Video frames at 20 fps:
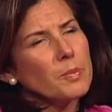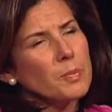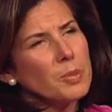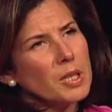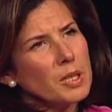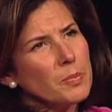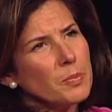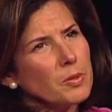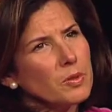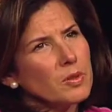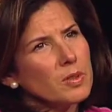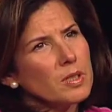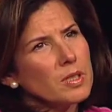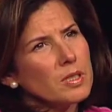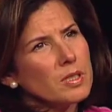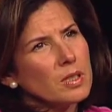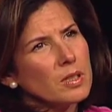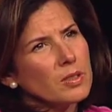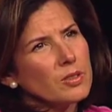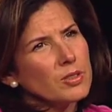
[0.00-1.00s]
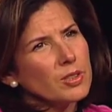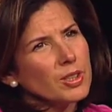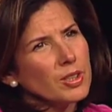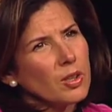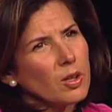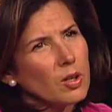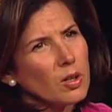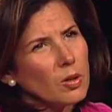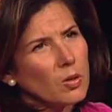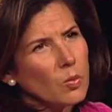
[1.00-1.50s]
people in this country
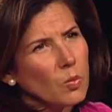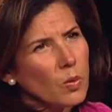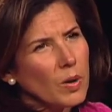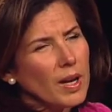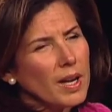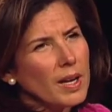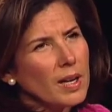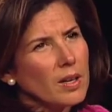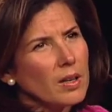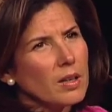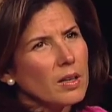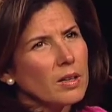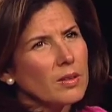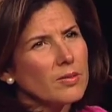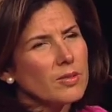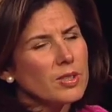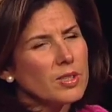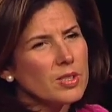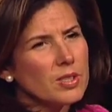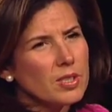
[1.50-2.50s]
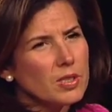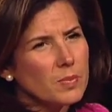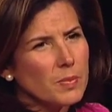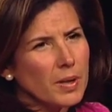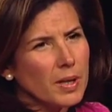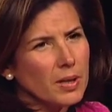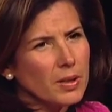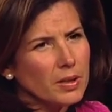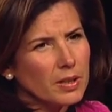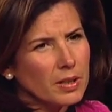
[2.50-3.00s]
are aware of the
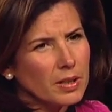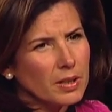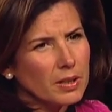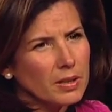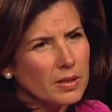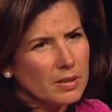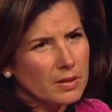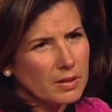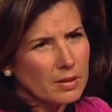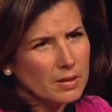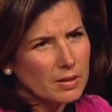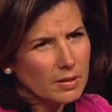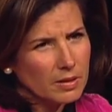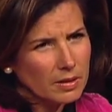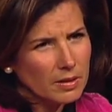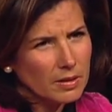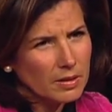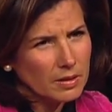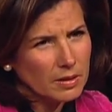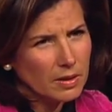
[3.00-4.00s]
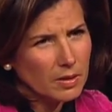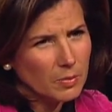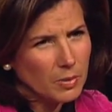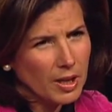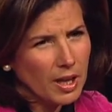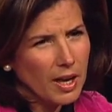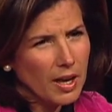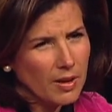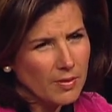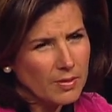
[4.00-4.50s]
disparity that
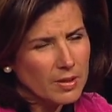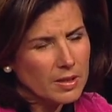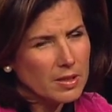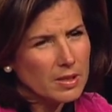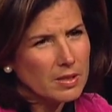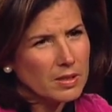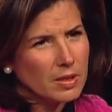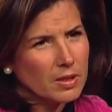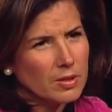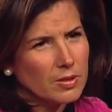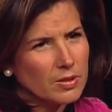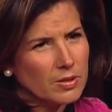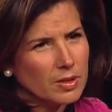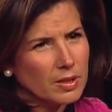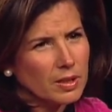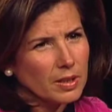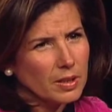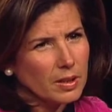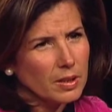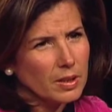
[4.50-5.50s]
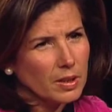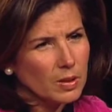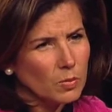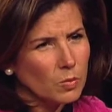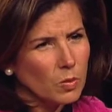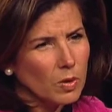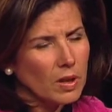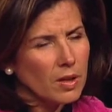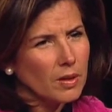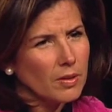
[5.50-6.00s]
we have in this country
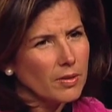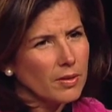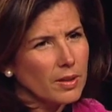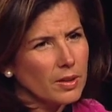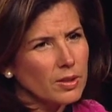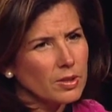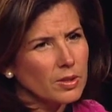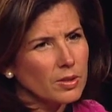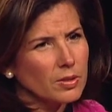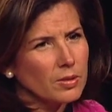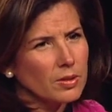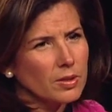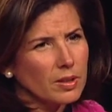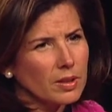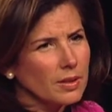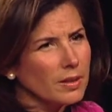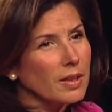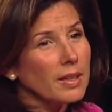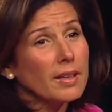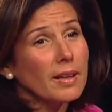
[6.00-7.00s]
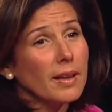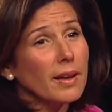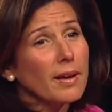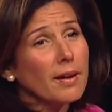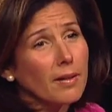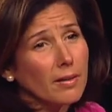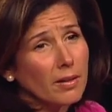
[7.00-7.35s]
in wealth, and do you think they care?